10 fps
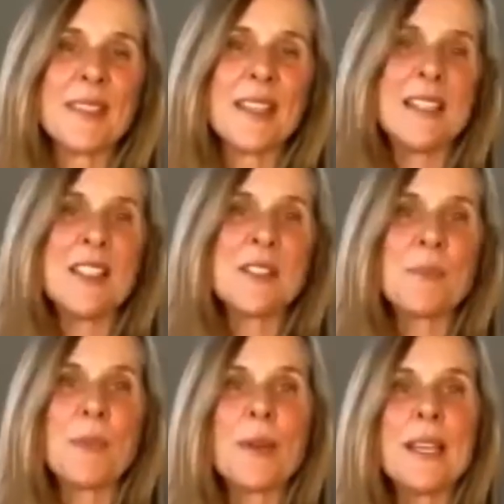And
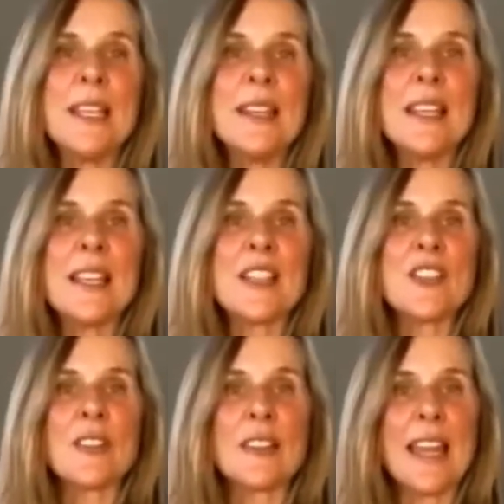just breathing as
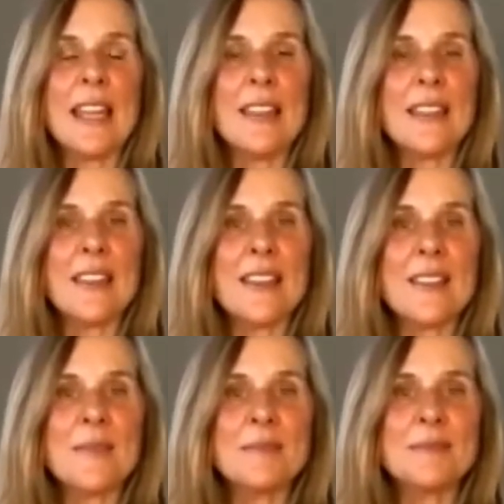you lengthen